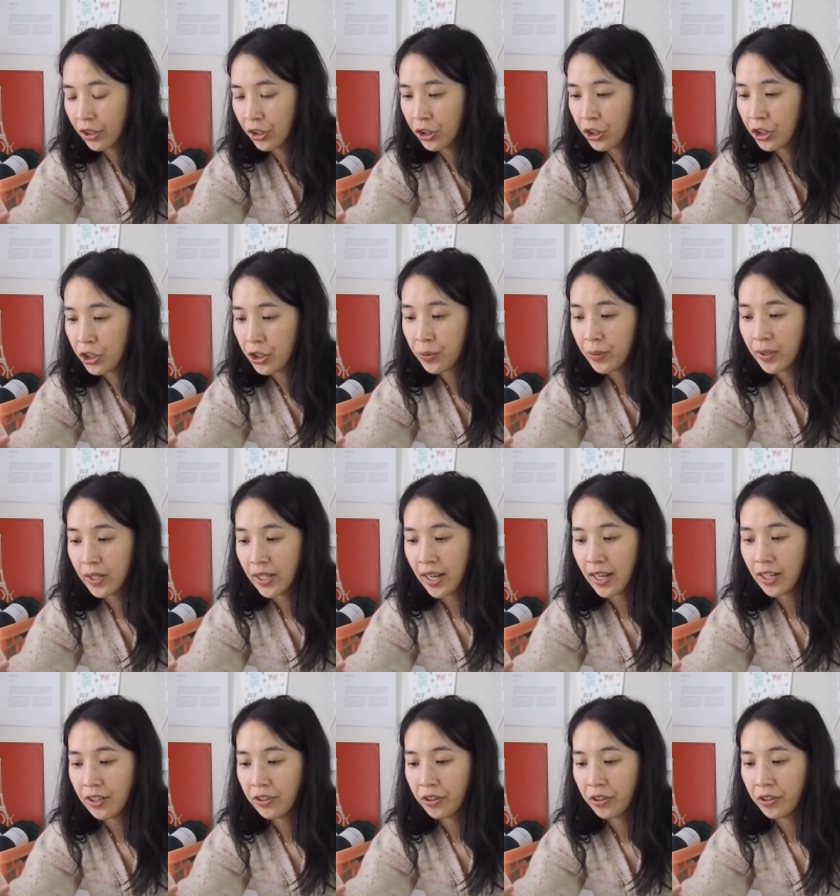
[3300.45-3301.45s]

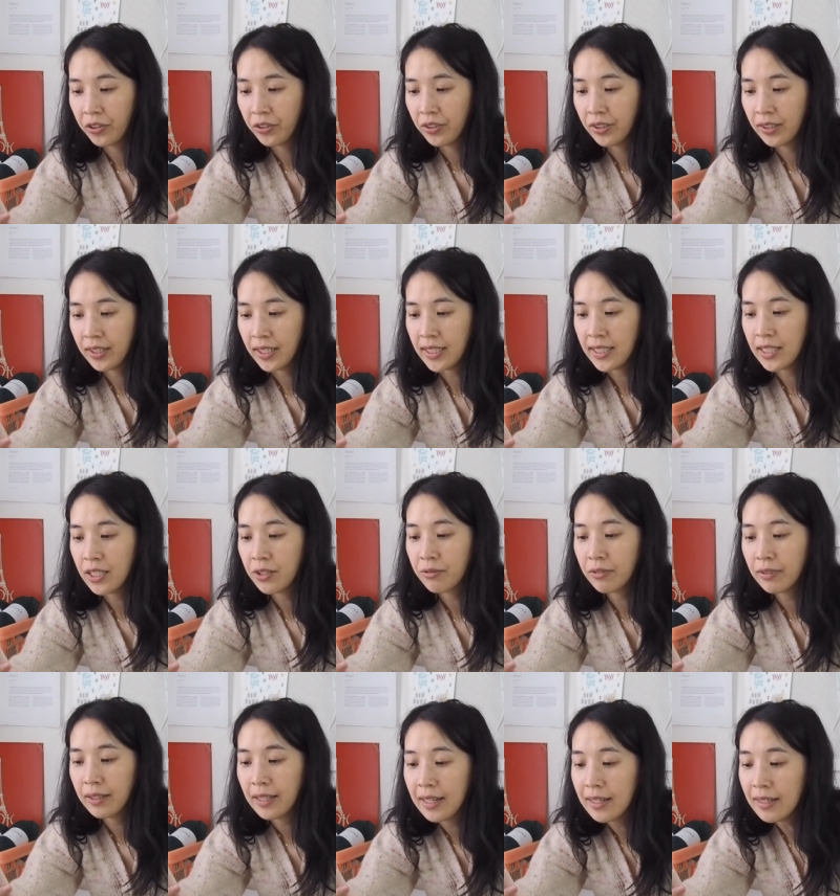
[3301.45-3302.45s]
Q&A non-knitting
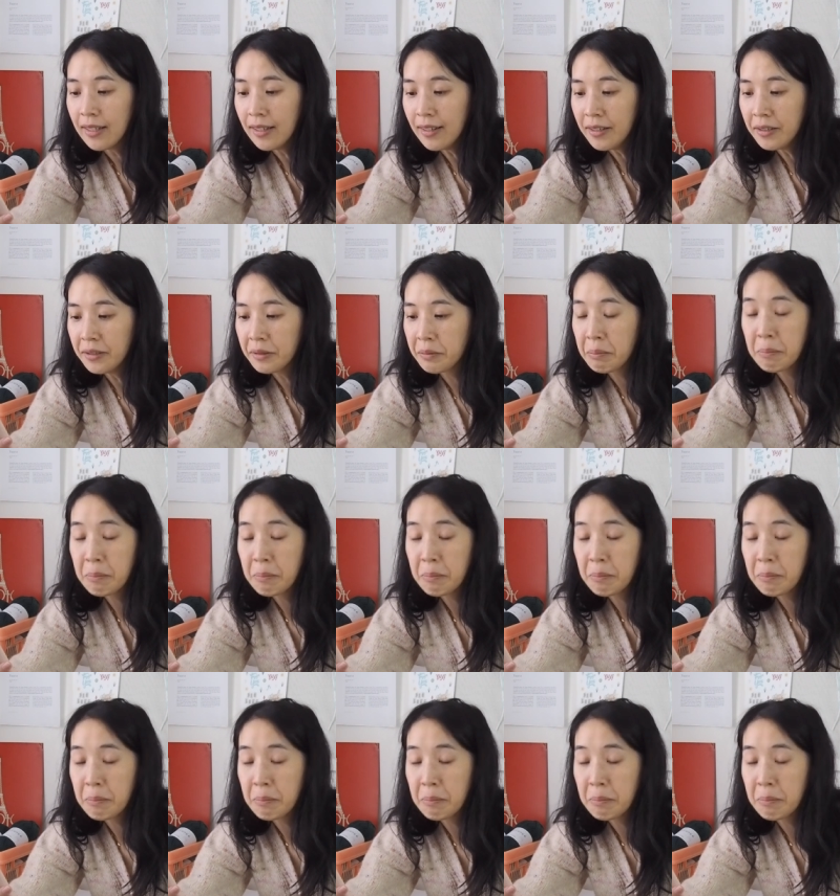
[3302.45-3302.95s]
related.